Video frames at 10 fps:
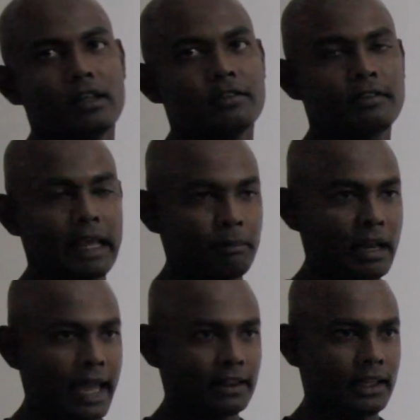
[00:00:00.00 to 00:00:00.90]
same
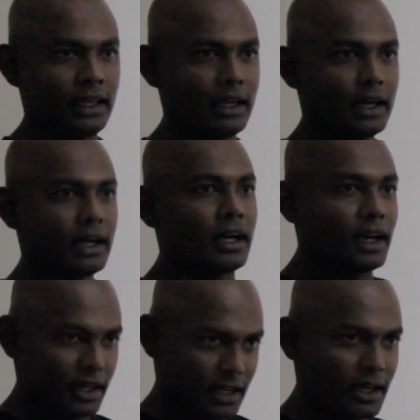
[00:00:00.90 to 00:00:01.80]
like
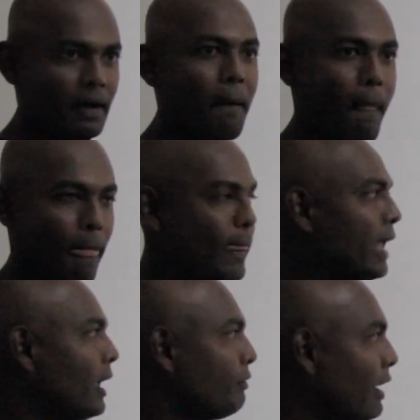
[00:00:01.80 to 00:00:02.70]

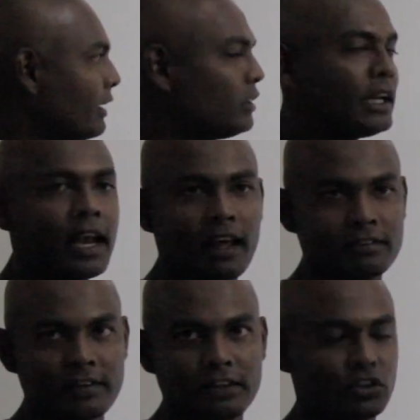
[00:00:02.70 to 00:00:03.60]
the flexion and
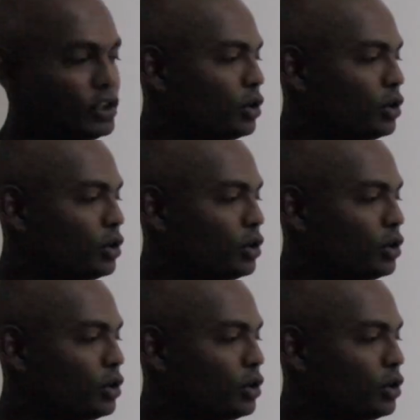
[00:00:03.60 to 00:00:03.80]
extension,